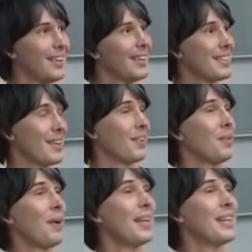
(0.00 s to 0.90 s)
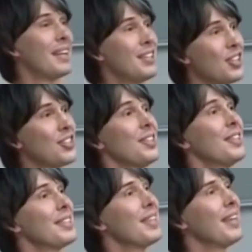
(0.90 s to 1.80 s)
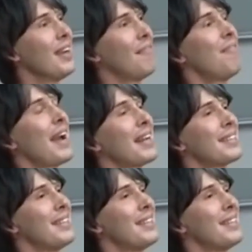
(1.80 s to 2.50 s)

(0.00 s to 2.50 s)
the solar wind doesn't affect